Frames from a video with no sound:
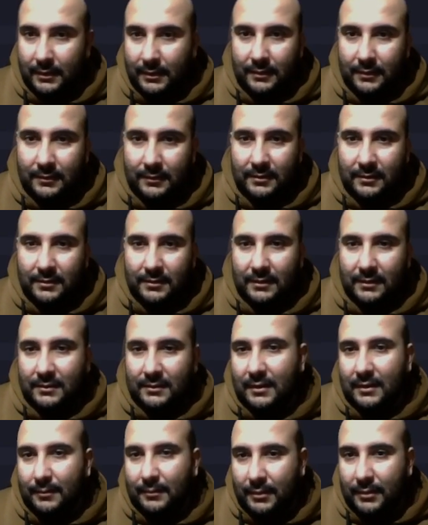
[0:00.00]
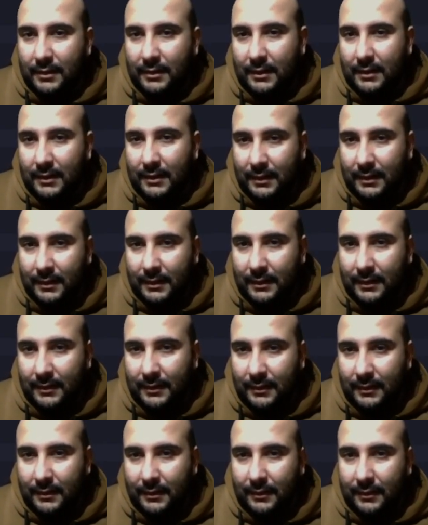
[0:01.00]
this example here.
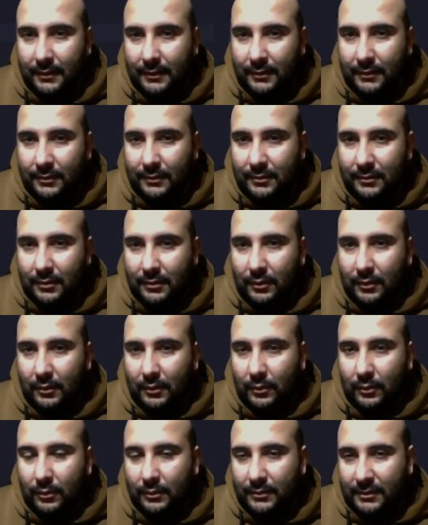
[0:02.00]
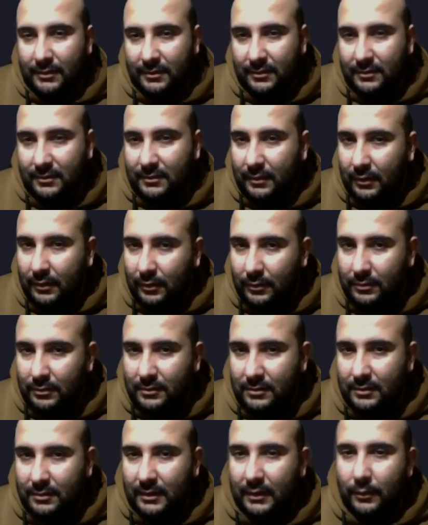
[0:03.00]
So this is the
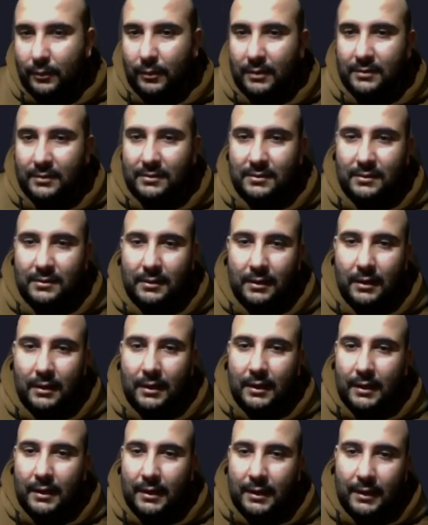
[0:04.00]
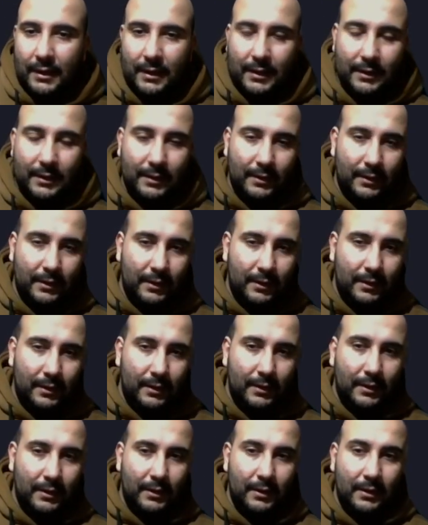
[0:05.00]
auth request, and
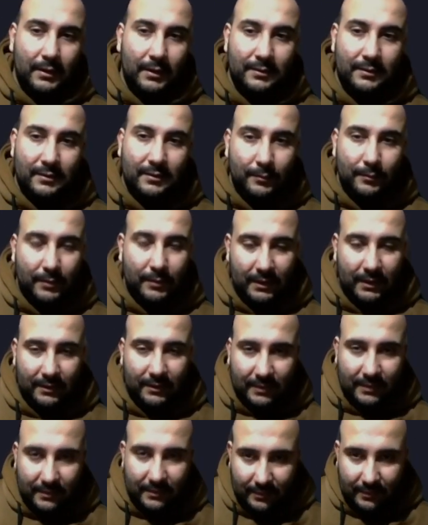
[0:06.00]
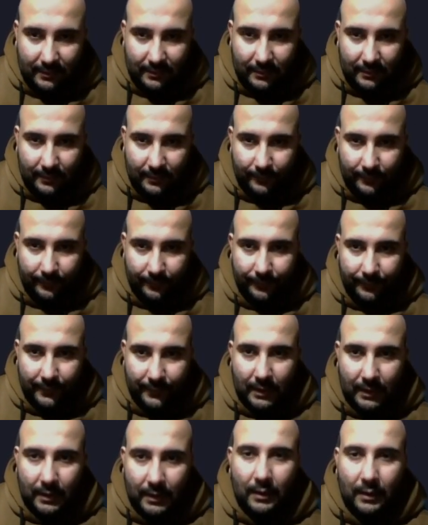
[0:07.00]
simply that's it.
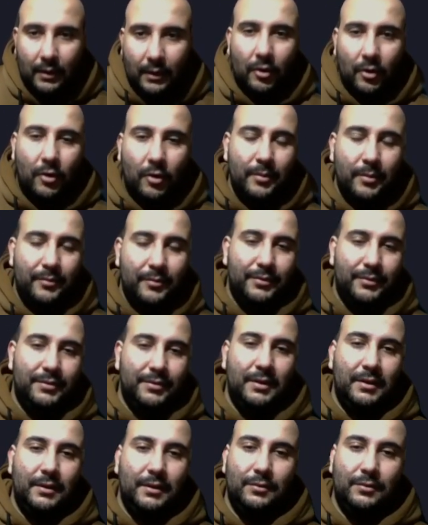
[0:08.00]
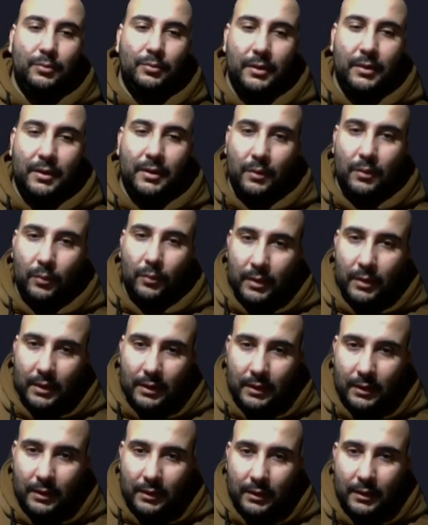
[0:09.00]
Hope everything is working
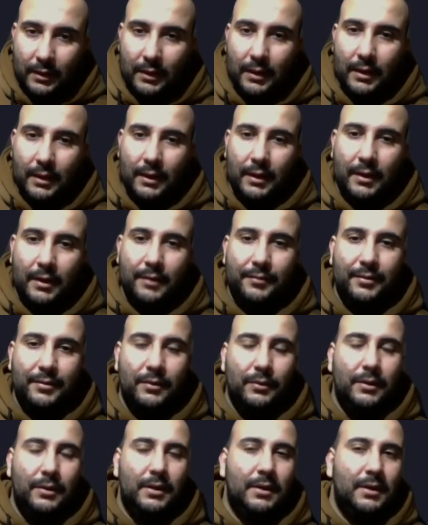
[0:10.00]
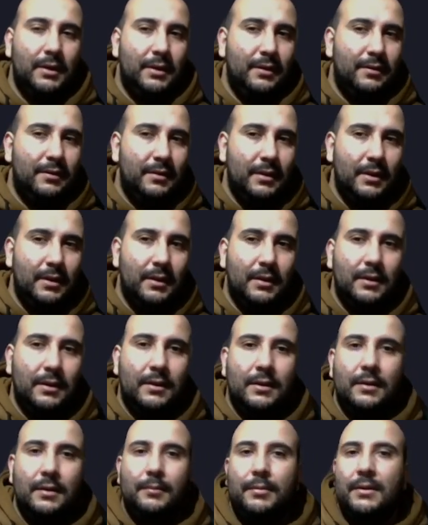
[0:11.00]
well. If you need anything,
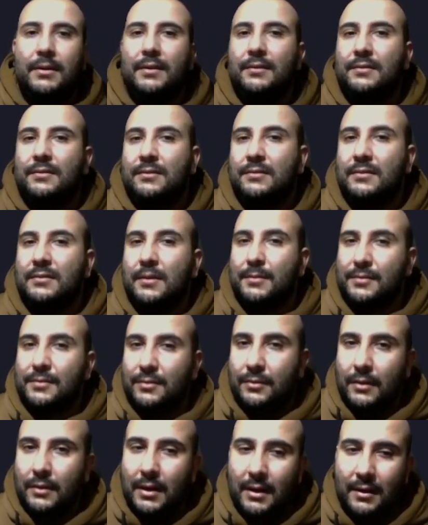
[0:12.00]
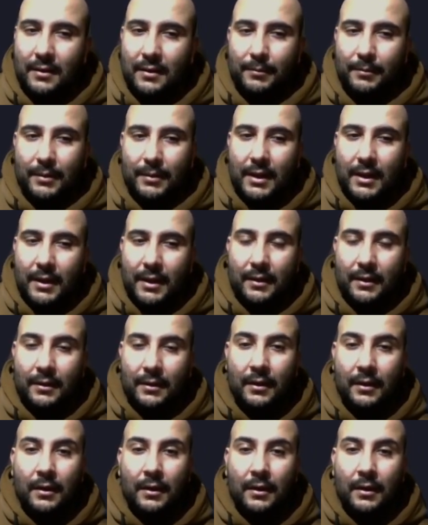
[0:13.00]
please subscribe, like